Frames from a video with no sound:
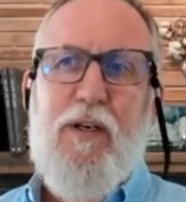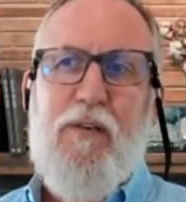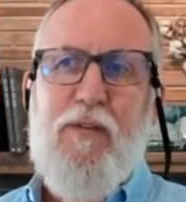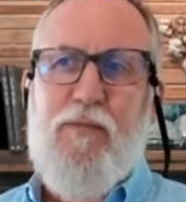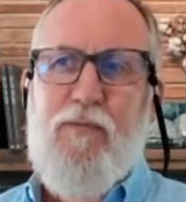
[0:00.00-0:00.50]

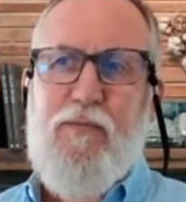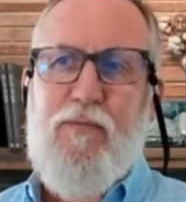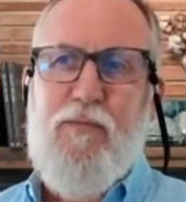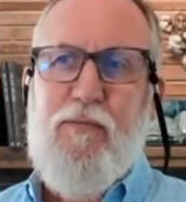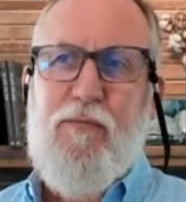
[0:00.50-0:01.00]
uh, the,
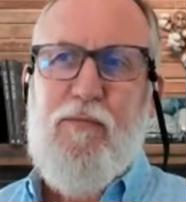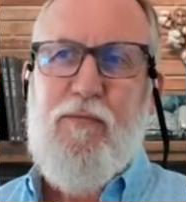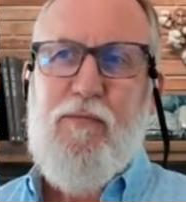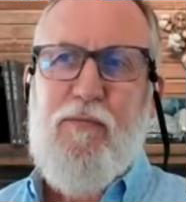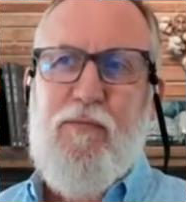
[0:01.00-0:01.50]

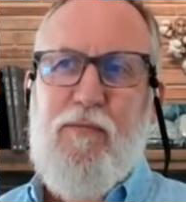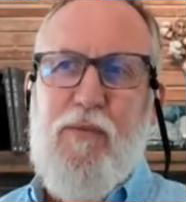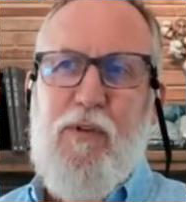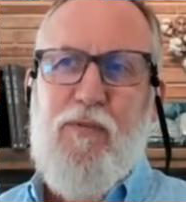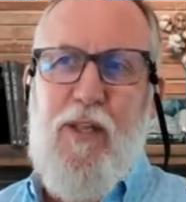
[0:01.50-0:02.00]

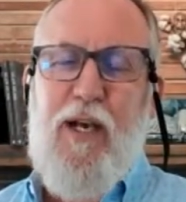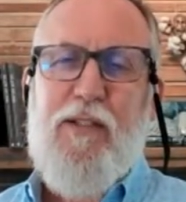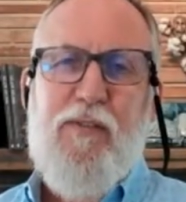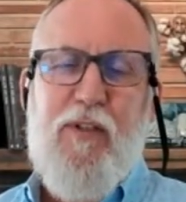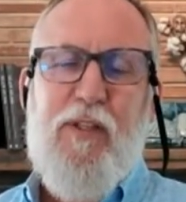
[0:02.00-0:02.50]
the
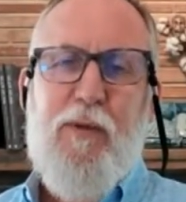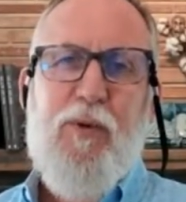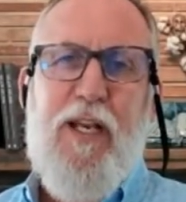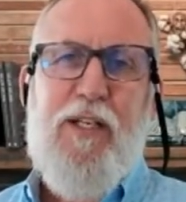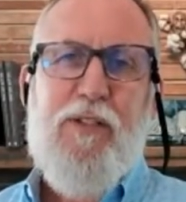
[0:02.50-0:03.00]
philosophy of
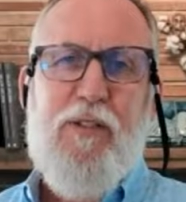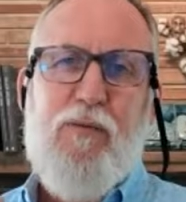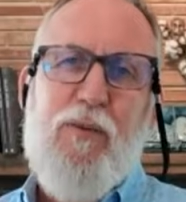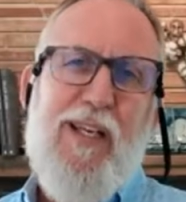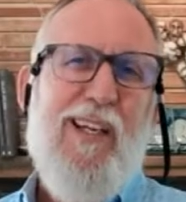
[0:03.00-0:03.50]
liberation
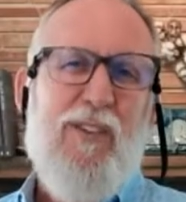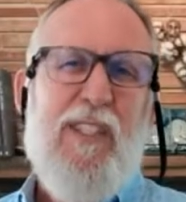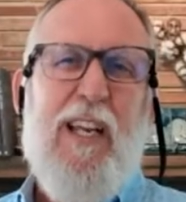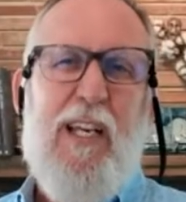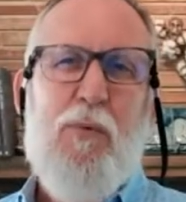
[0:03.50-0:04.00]
and really
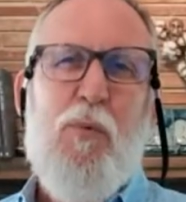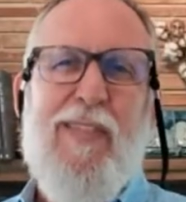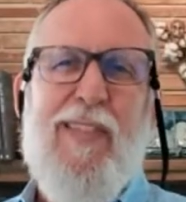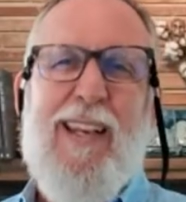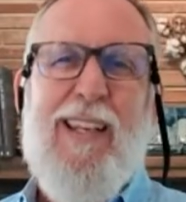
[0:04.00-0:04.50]
understanding
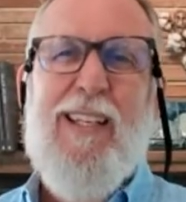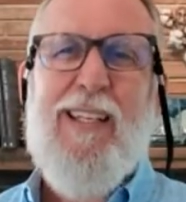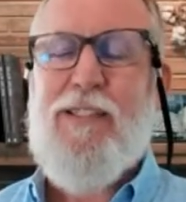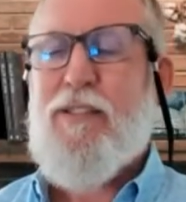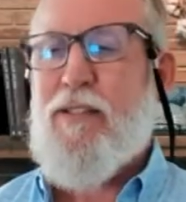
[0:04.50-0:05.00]
what that
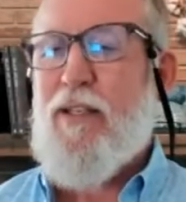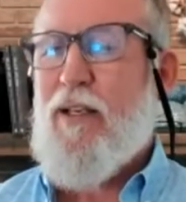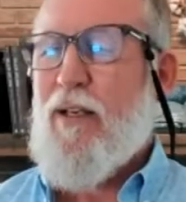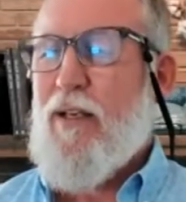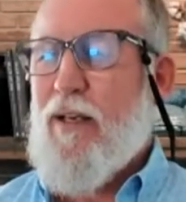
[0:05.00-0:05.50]
is
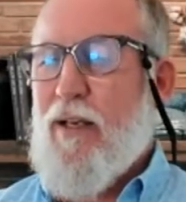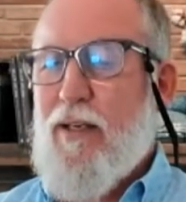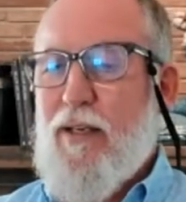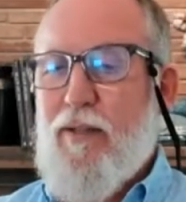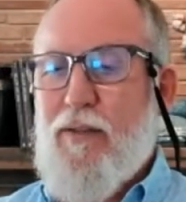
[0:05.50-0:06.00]

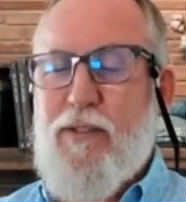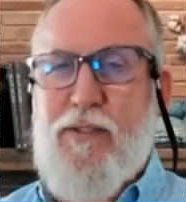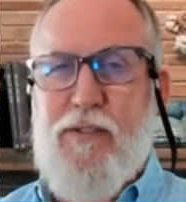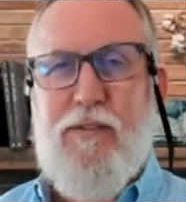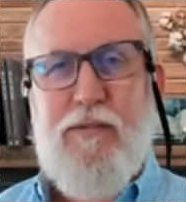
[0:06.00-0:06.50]
uh, in
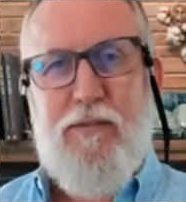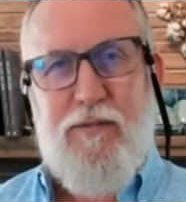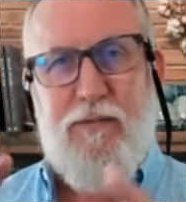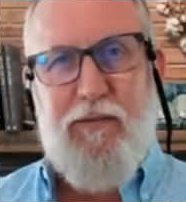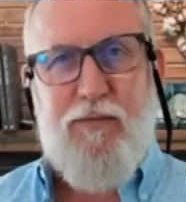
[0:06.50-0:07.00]
this,
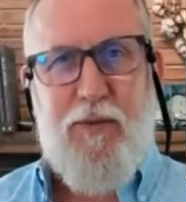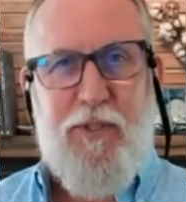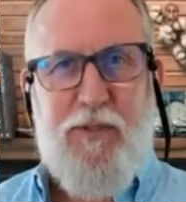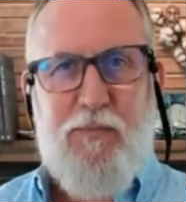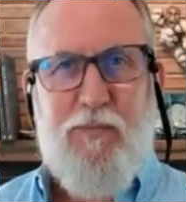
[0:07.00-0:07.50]

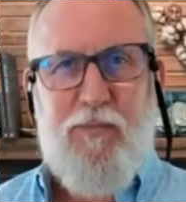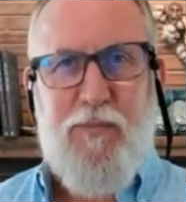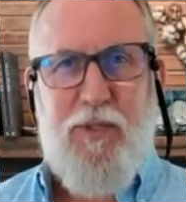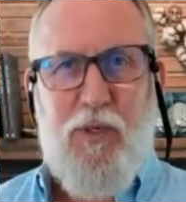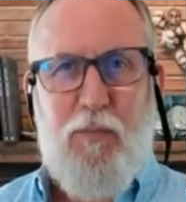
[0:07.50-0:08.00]
from this,
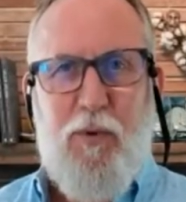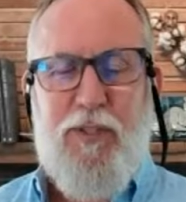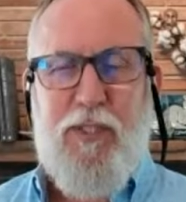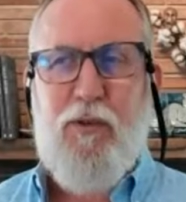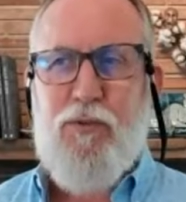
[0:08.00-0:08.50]
you know,
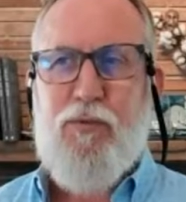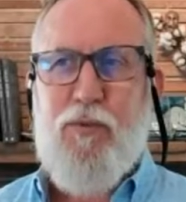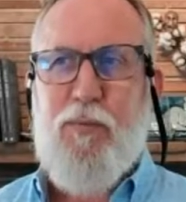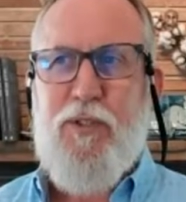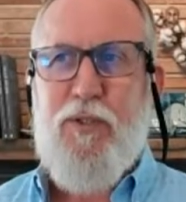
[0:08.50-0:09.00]

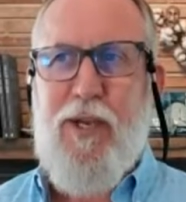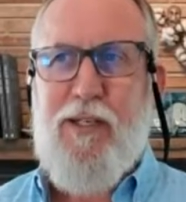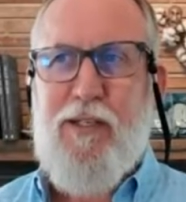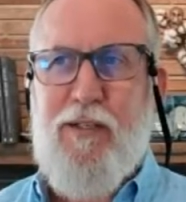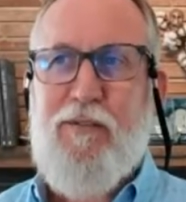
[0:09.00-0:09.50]
multicultural
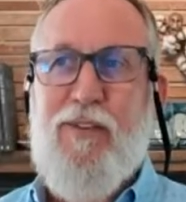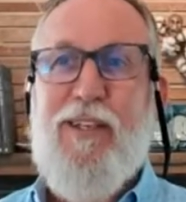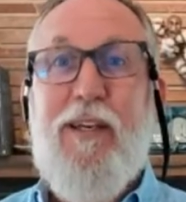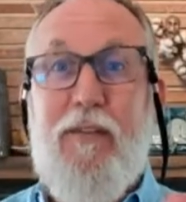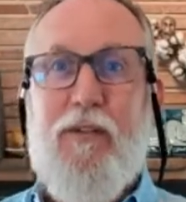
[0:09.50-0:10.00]
perspective
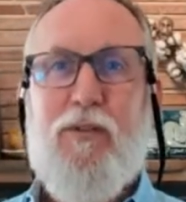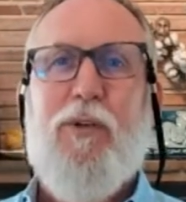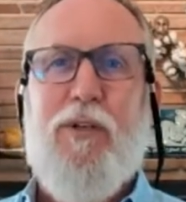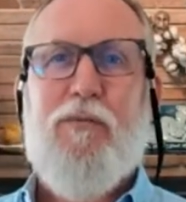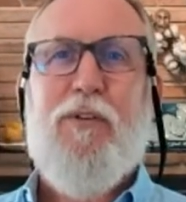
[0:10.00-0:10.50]
in the
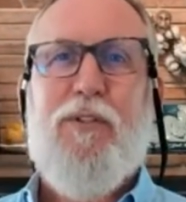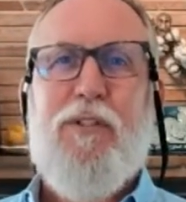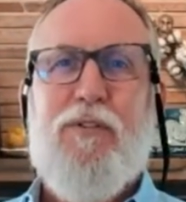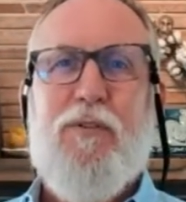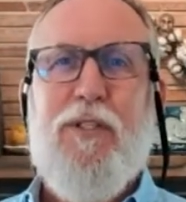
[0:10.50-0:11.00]
twenty-first
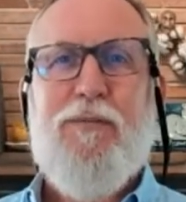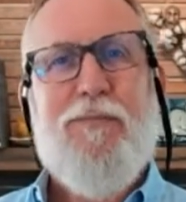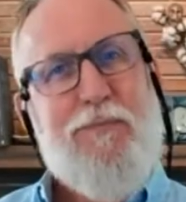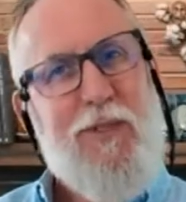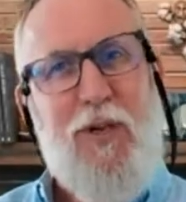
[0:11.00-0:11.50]
century.
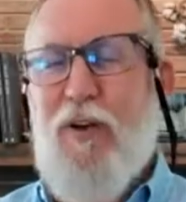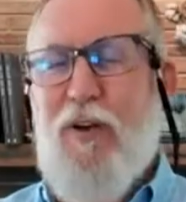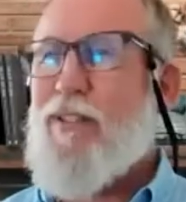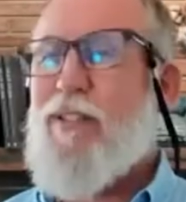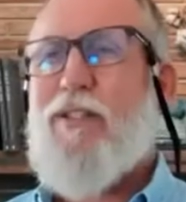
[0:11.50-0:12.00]
But all
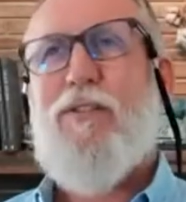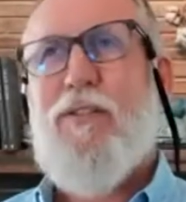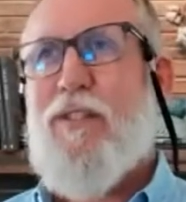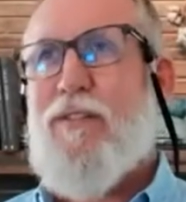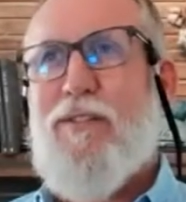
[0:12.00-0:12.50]
this
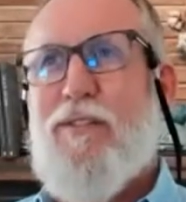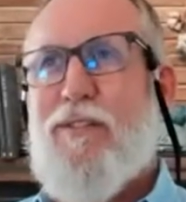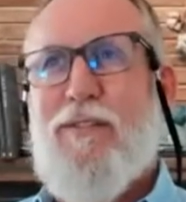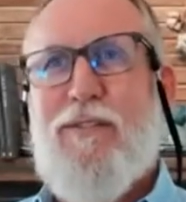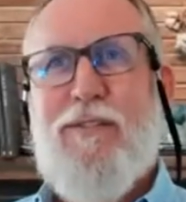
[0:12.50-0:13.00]
history
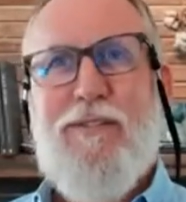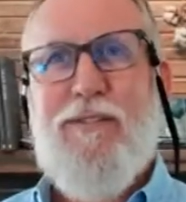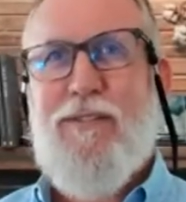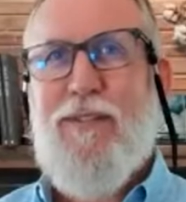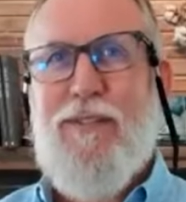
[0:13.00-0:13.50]
is,
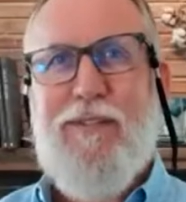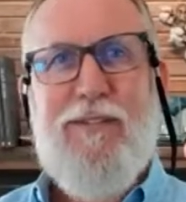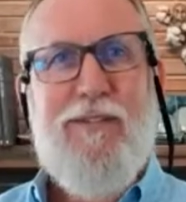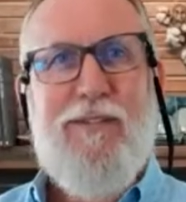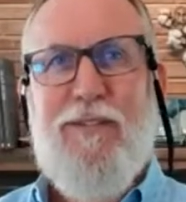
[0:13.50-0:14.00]

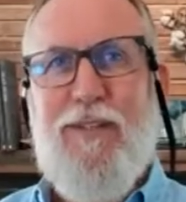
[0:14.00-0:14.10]
is